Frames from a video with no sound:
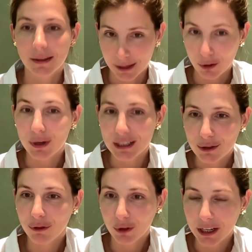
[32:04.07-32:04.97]
there
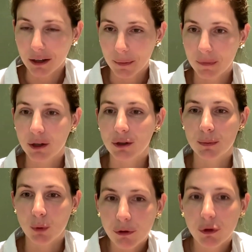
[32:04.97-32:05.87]
is freedom,
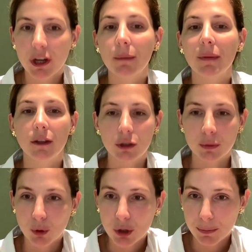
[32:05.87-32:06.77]
there's more freedom, and
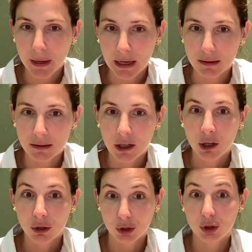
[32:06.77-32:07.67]
there's more space
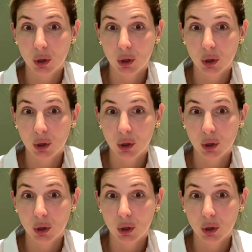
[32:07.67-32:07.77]
to